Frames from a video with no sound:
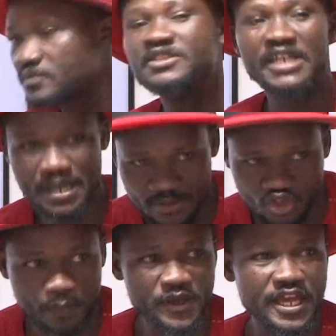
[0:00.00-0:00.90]
Yeah, me
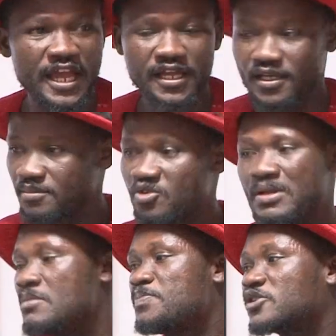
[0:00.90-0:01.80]
stop here. You
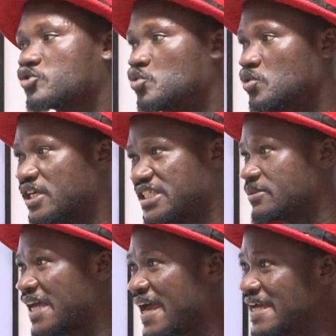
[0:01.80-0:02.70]
got him per school, your
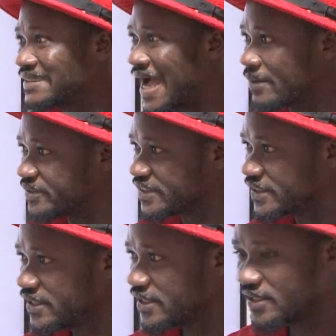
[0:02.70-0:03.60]
chimsa eight times.
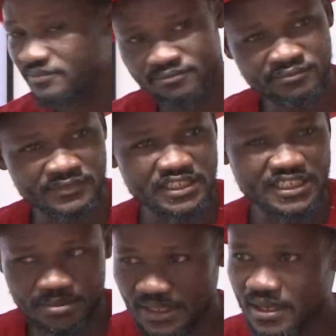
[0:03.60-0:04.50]
A
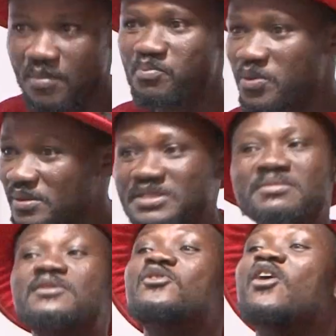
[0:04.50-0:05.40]
chimney of boom is in